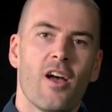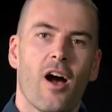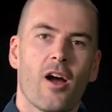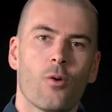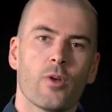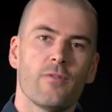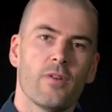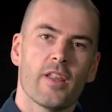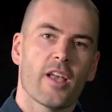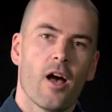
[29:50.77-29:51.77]
Are we
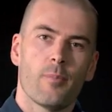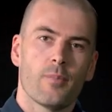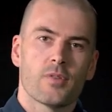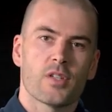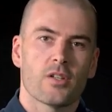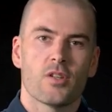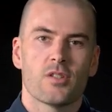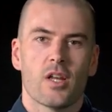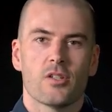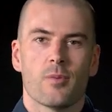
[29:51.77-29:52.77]
filling up such and
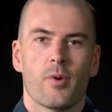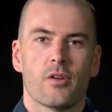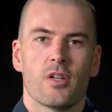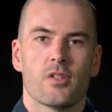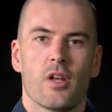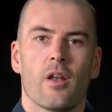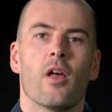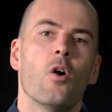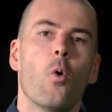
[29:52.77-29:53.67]
such a partition?